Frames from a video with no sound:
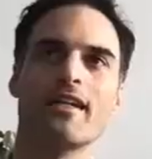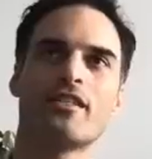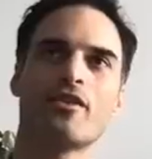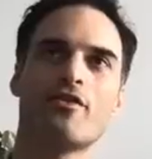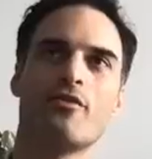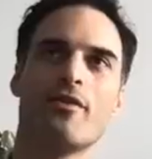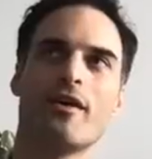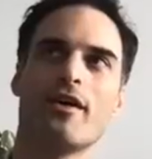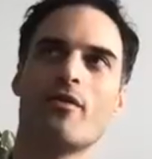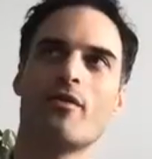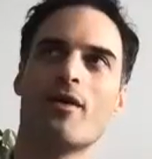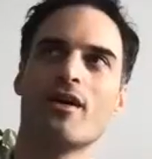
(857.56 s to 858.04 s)
a
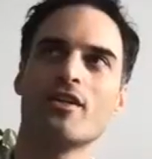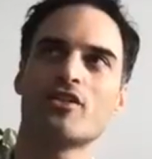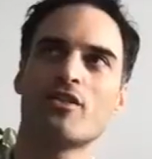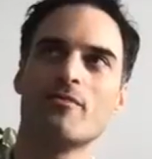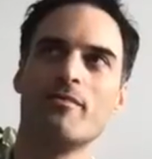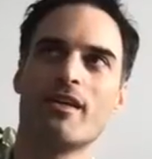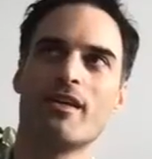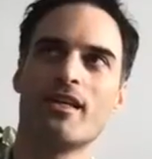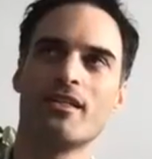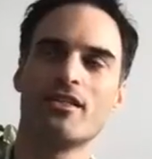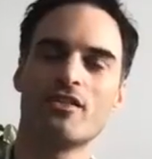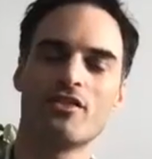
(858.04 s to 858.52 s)
great question,
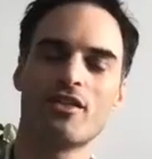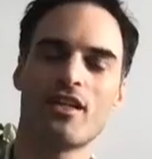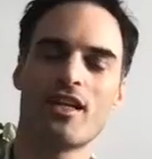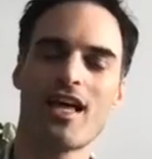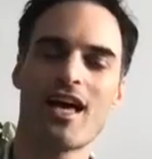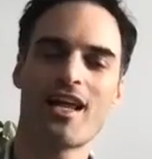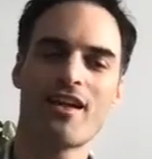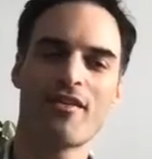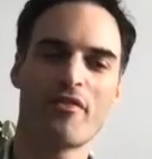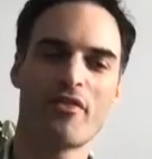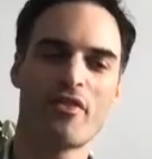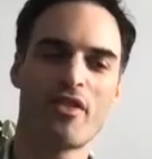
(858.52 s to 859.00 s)
because there's a
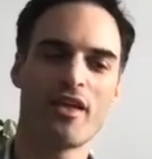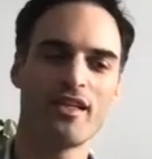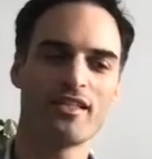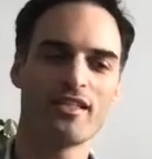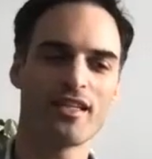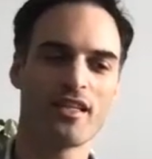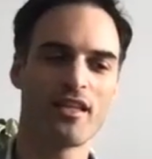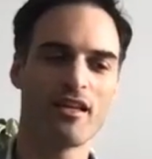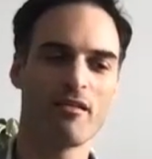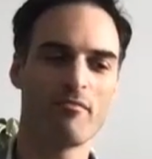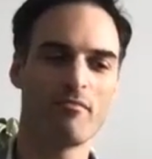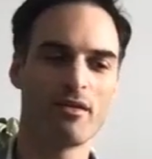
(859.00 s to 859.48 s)
lot of things I
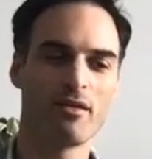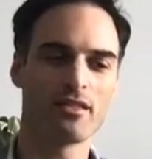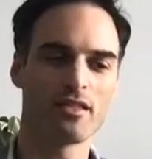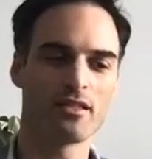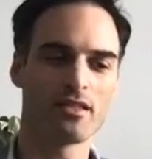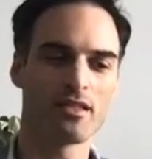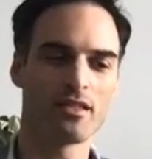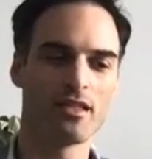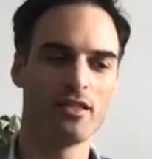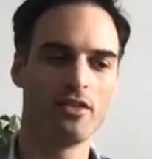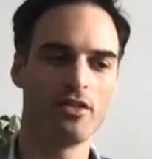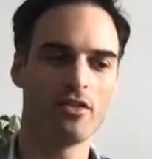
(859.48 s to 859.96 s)
think
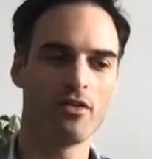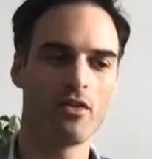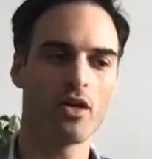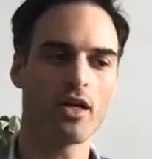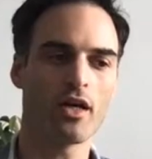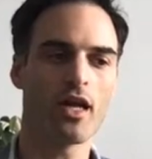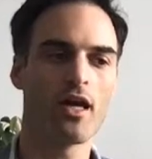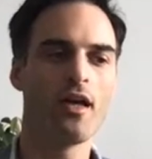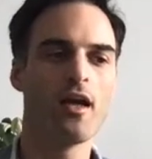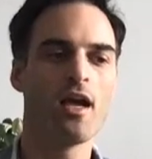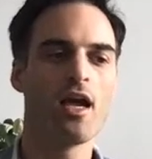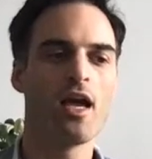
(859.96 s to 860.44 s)
business can do. Look,
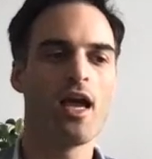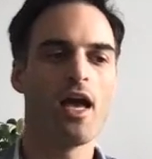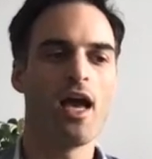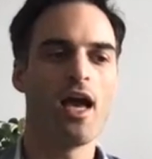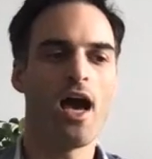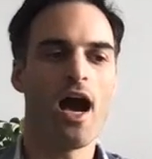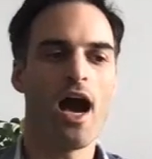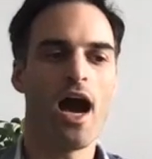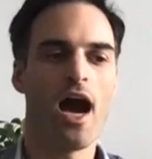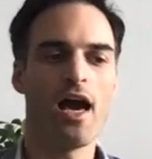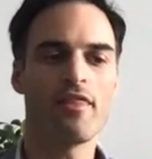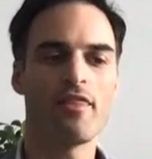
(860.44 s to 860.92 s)

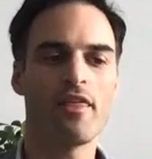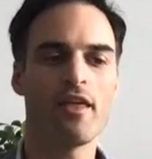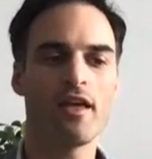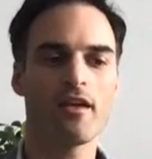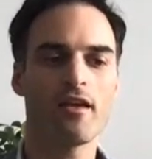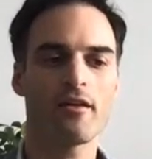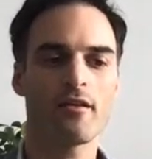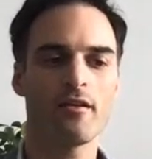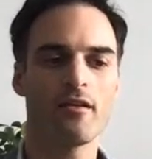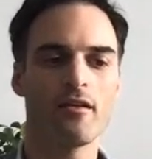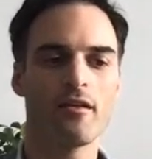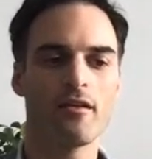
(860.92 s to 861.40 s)
I
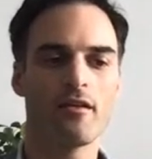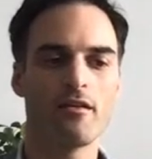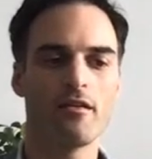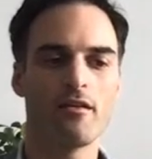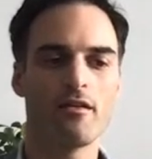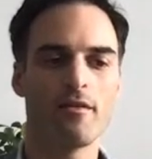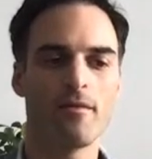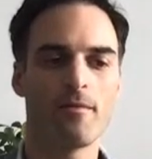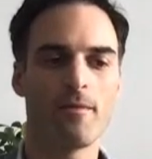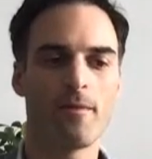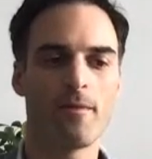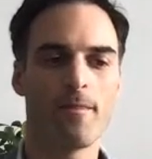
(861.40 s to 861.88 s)
think
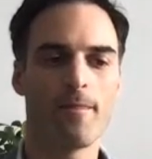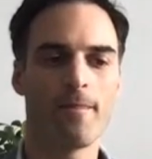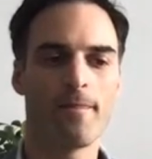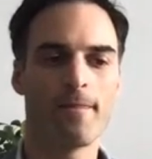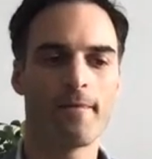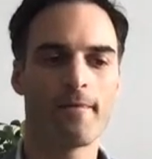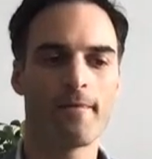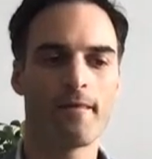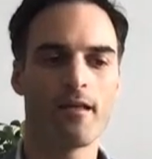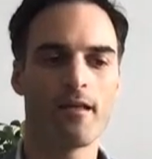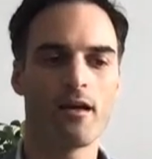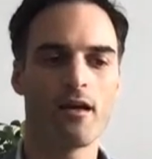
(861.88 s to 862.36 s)

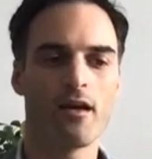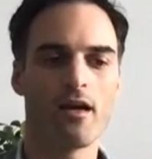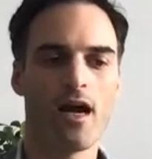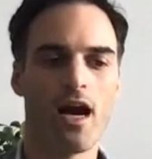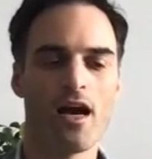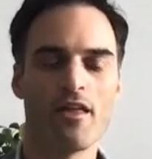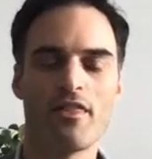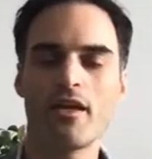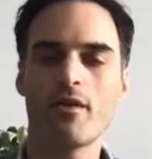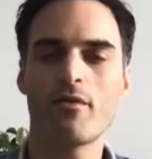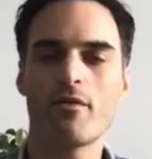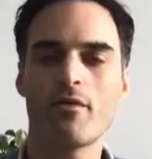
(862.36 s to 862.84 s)

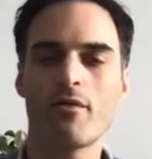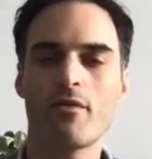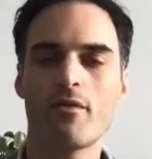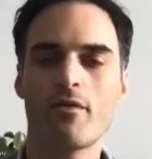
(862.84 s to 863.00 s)
what I